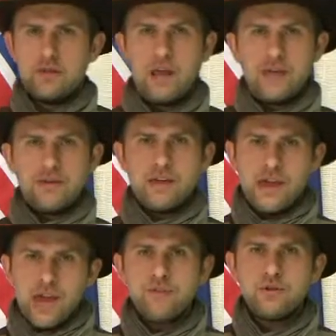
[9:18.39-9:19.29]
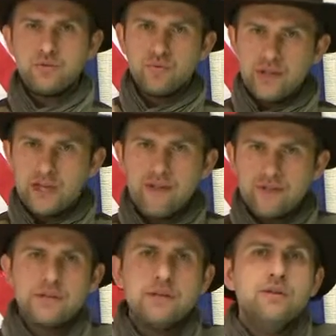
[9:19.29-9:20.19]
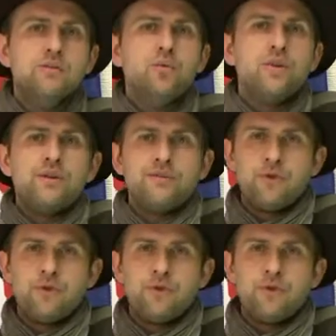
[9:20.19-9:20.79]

And they have to read every single word,